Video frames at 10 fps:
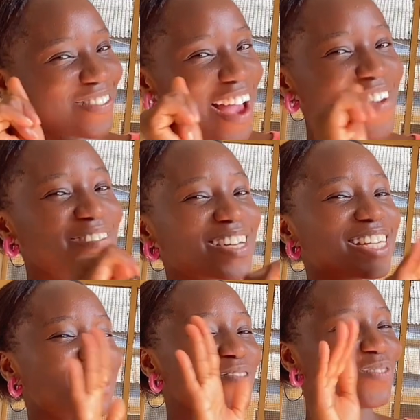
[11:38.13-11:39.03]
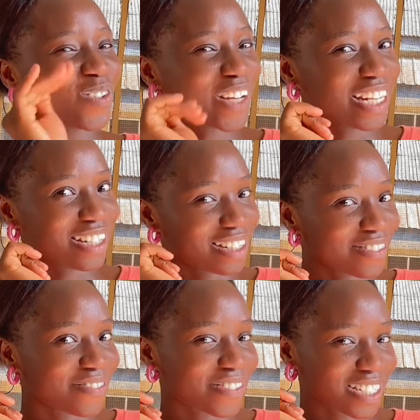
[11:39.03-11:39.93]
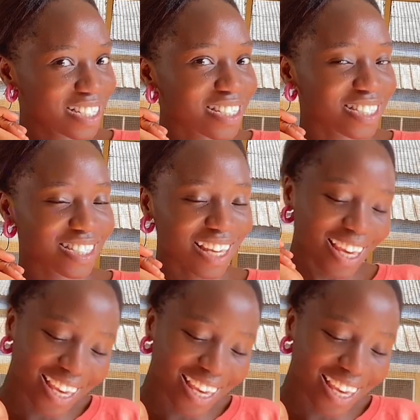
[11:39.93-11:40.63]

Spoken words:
I forgive going in the university.